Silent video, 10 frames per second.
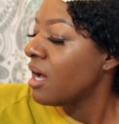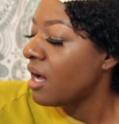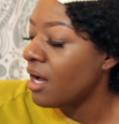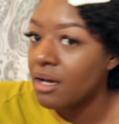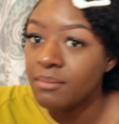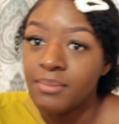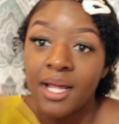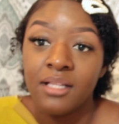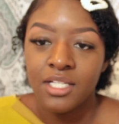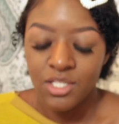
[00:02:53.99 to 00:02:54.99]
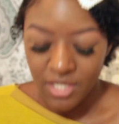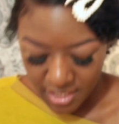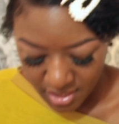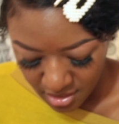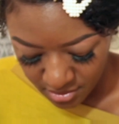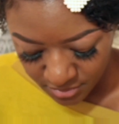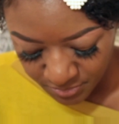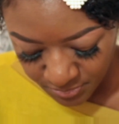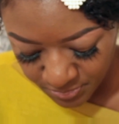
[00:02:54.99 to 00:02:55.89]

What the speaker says: but I'll let you guys know.